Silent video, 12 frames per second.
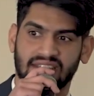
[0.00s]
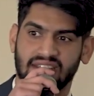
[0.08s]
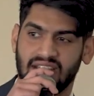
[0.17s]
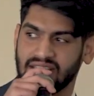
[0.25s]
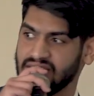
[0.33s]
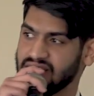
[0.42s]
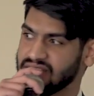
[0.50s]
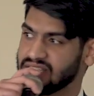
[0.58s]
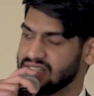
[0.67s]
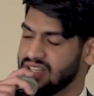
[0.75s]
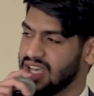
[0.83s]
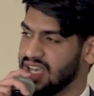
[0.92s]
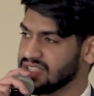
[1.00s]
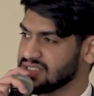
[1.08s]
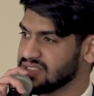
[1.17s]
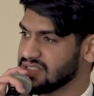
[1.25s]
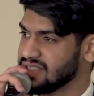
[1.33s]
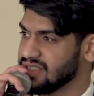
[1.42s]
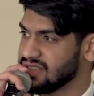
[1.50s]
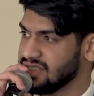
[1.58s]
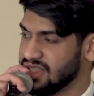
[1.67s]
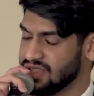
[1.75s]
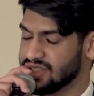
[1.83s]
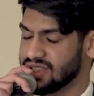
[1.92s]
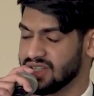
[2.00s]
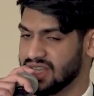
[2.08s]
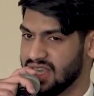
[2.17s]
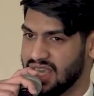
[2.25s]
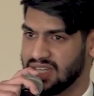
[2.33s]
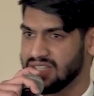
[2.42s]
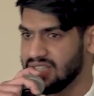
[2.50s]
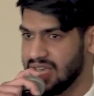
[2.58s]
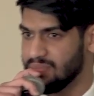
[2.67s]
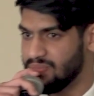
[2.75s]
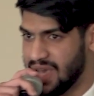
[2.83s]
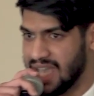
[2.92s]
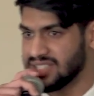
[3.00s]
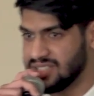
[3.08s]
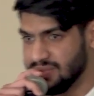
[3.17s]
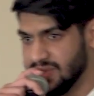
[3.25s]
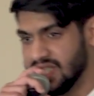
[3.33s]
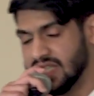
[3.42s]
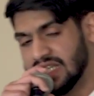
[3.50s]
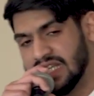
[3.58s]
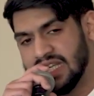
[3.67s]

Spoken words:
At the end of class, the teacher handed that back to me.